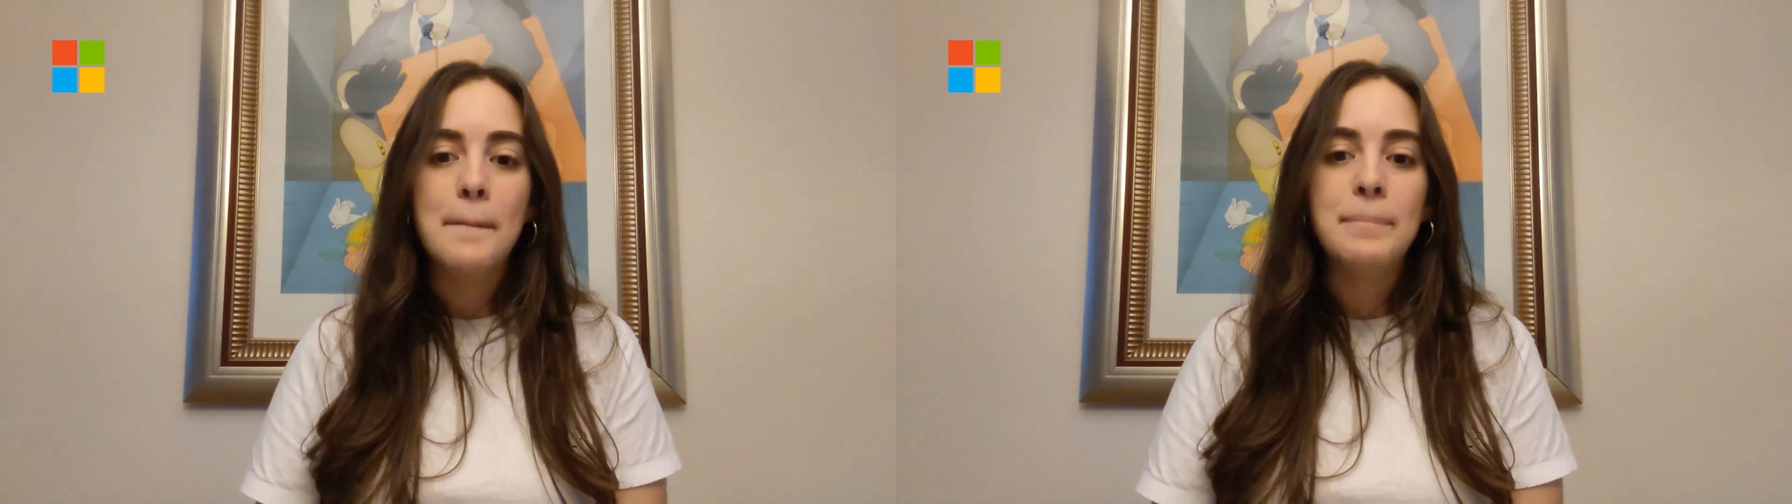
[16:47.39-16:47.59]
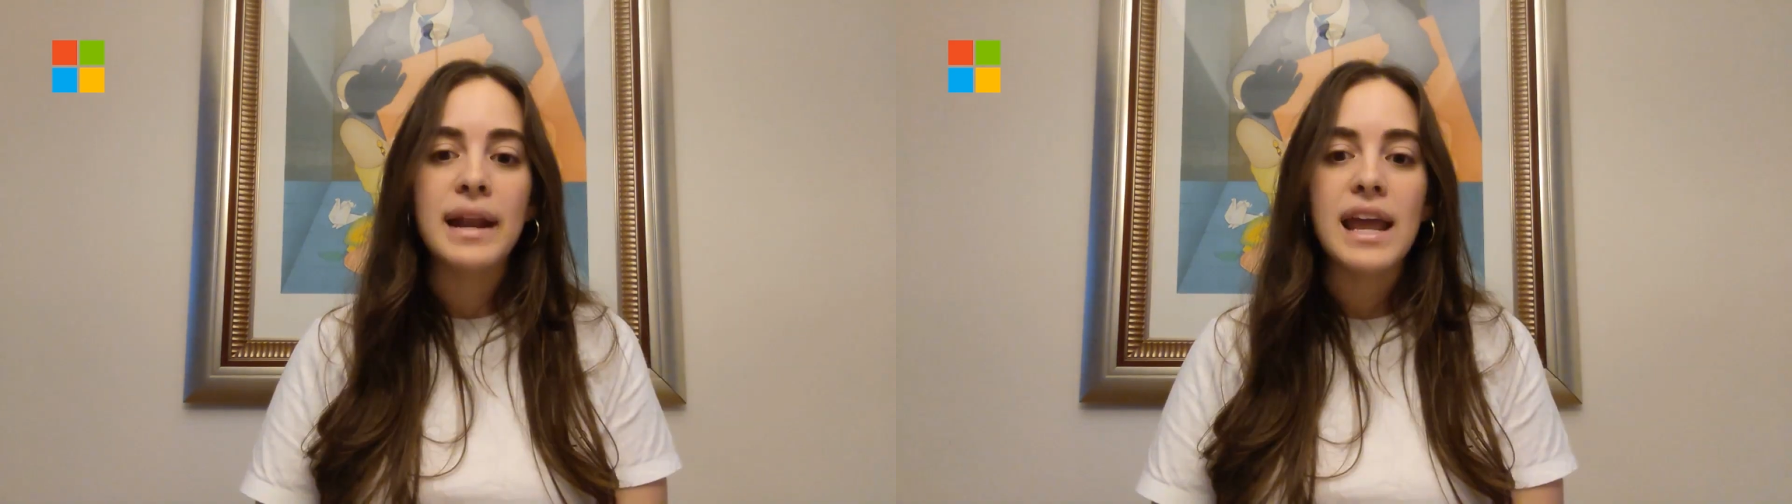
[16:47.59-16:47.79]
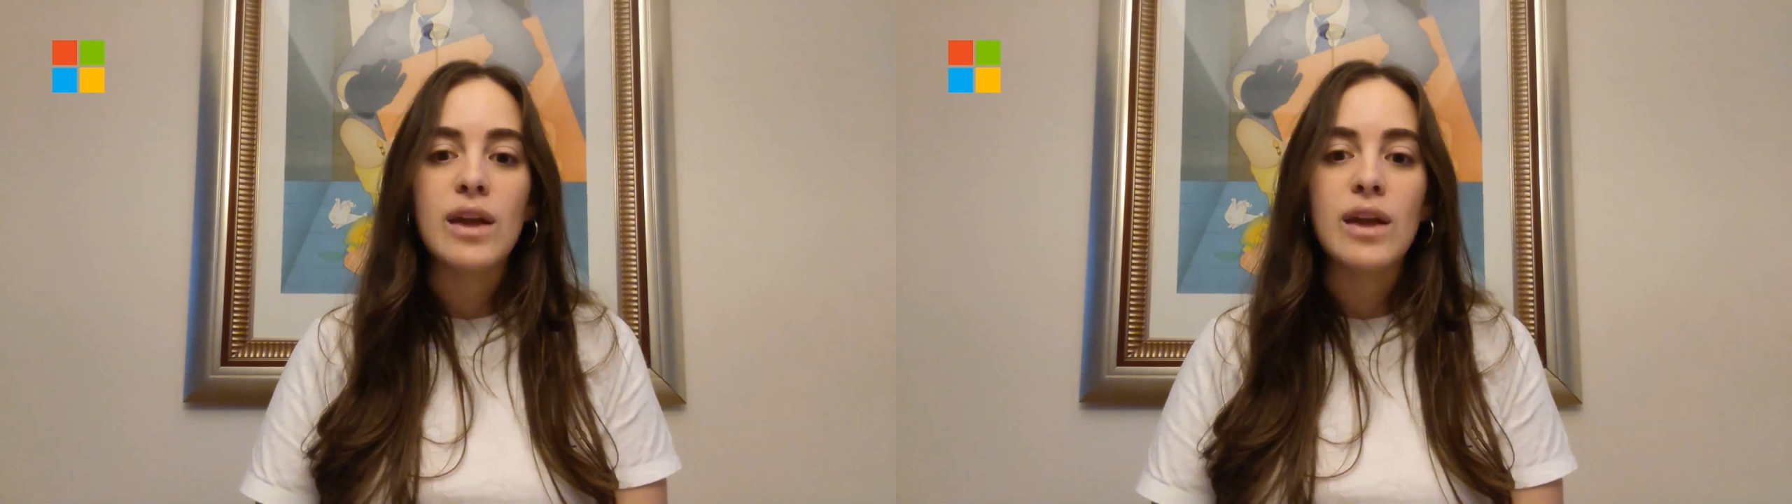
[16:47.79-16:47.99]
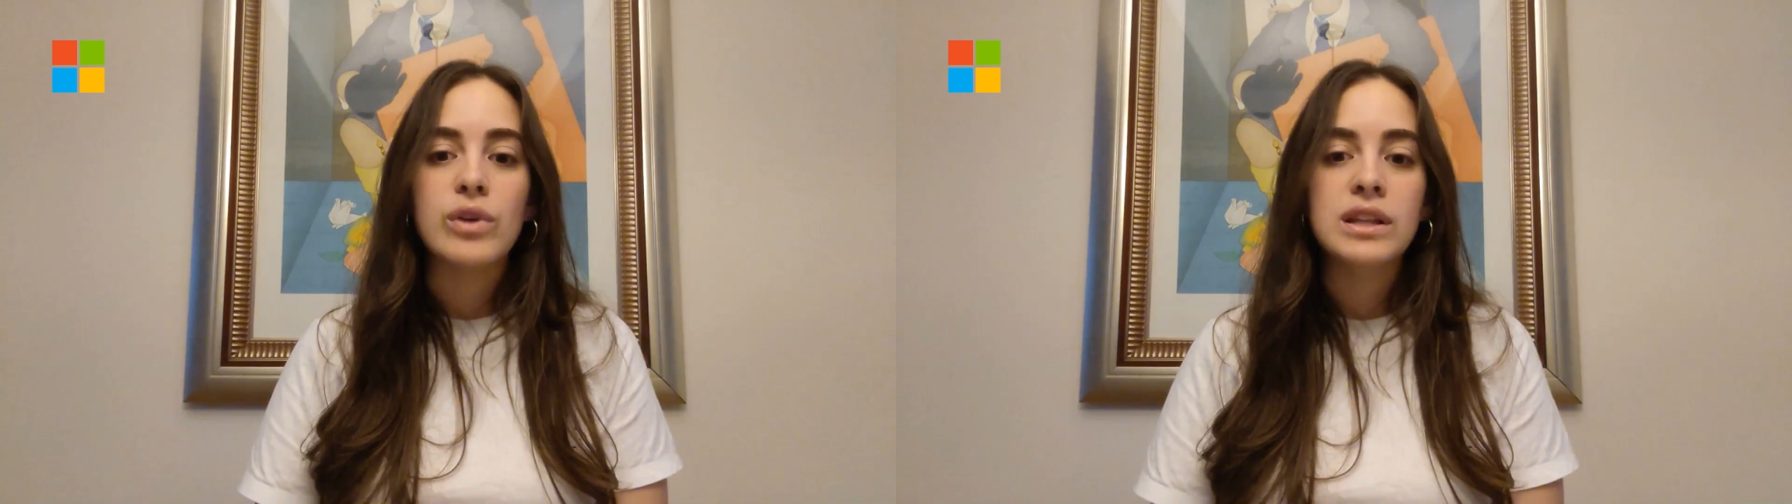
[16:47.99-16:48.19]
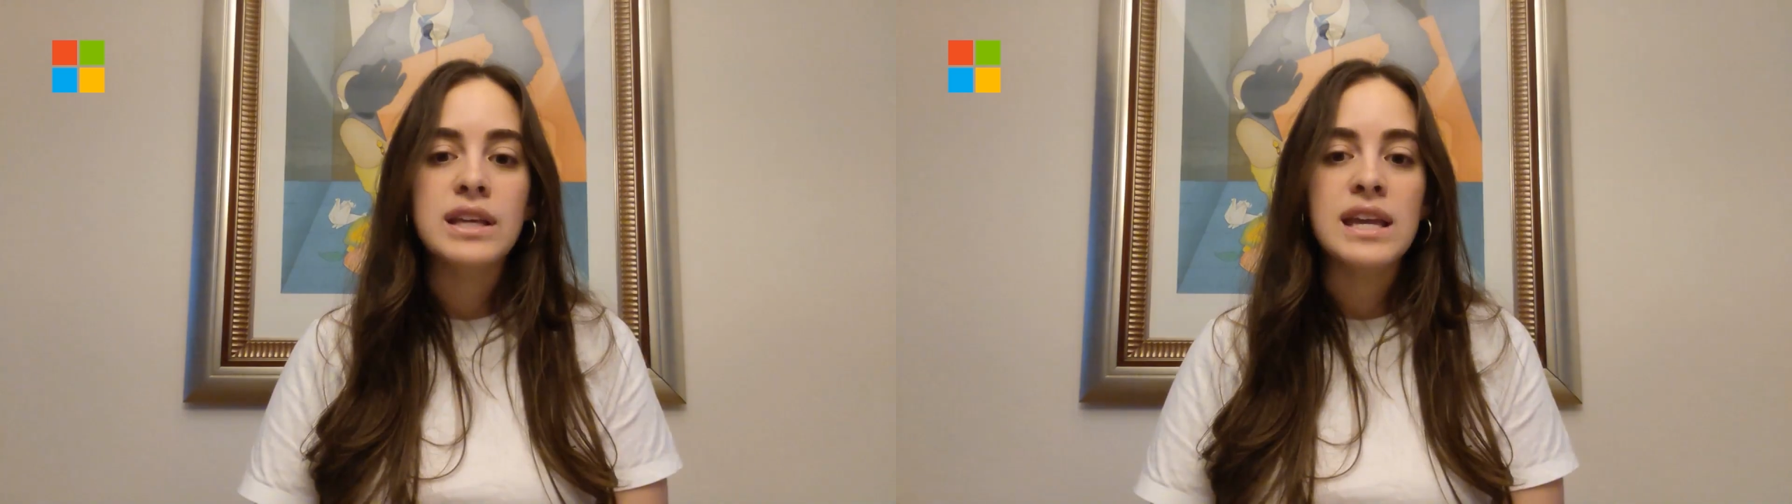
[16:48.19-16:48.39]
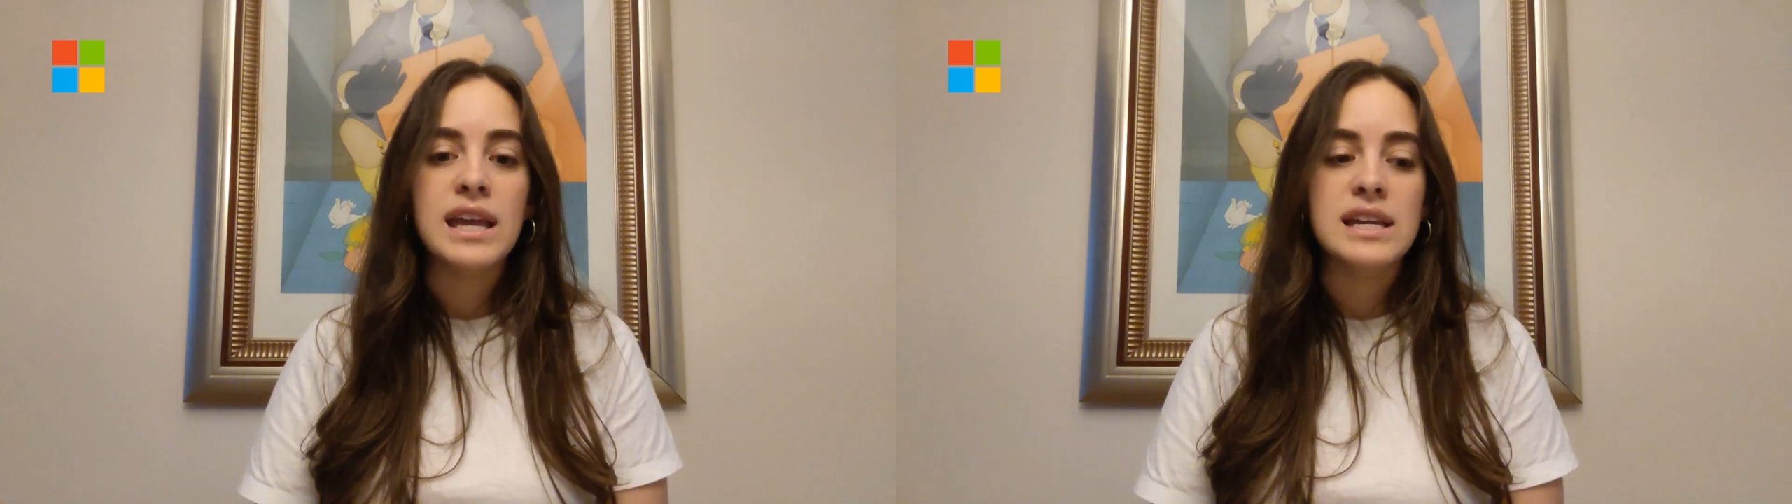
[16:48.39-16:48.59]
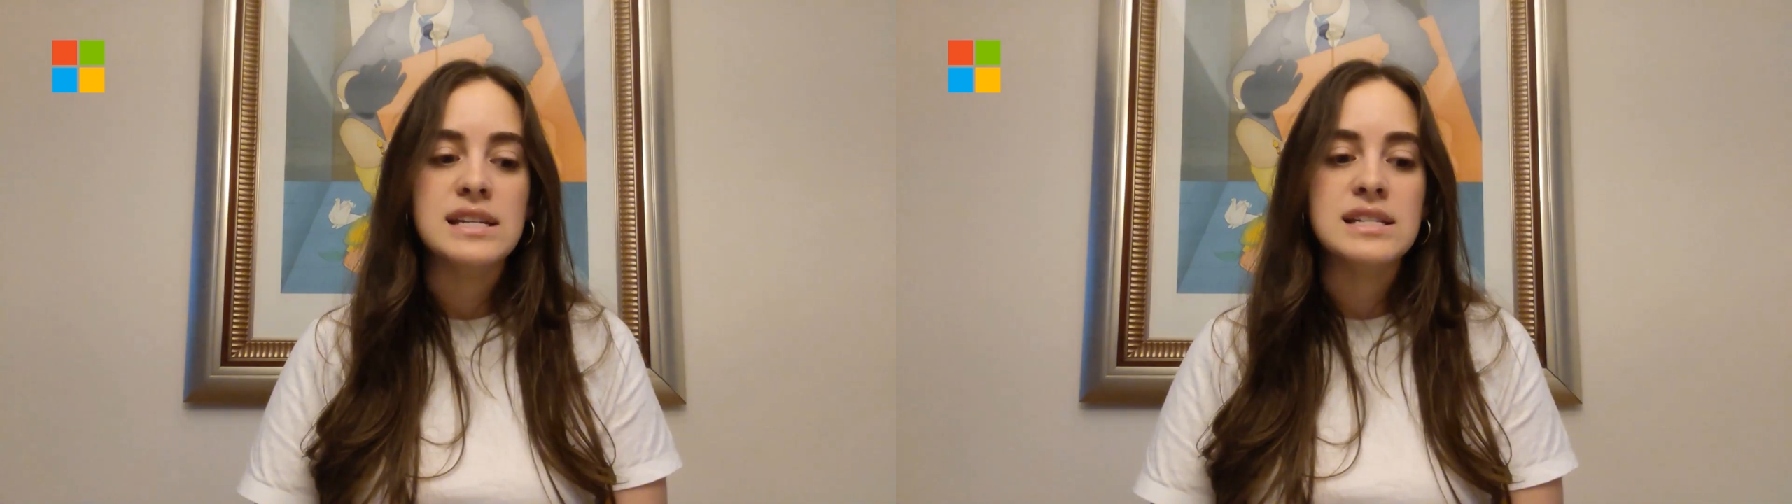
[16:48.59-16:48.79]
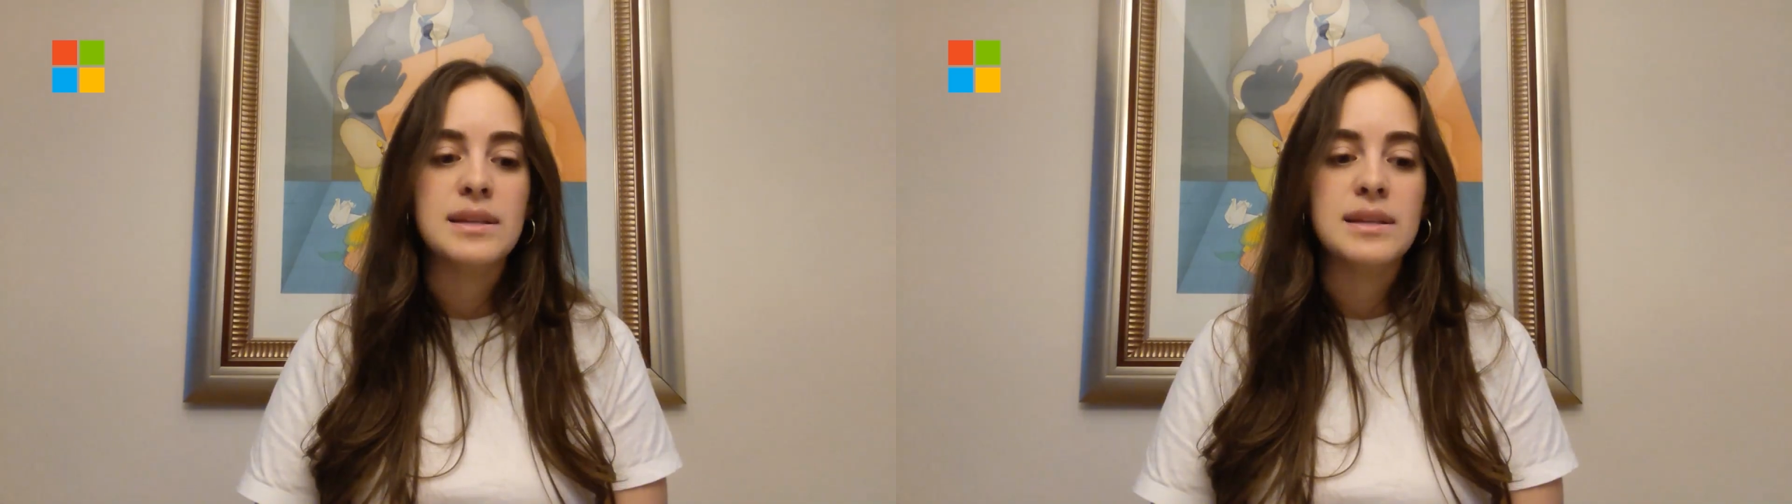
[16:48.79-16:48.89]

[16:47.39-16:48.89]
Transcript: but it really is